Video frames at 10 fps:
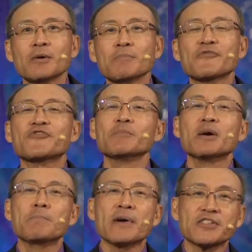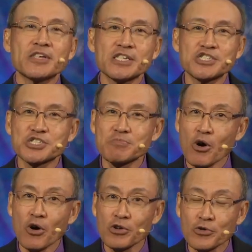but from a Methodist
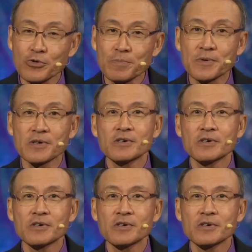small group